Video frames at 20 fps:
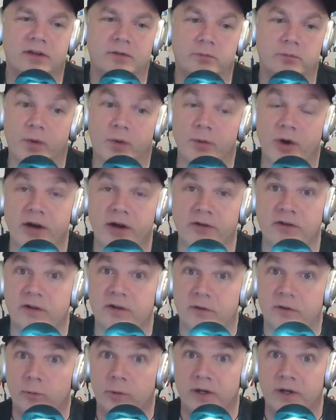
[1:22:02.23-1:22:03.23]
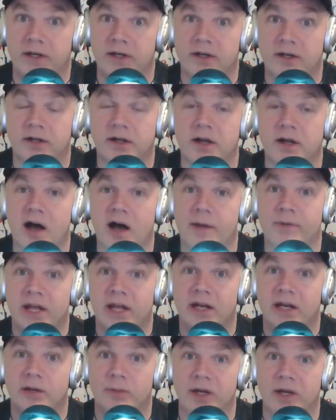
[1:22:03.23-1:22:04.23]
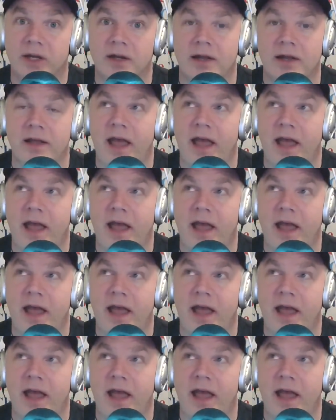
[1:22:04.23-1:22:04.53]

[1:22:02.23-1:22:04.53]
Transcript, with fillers: remember how I said we needed a common enemy,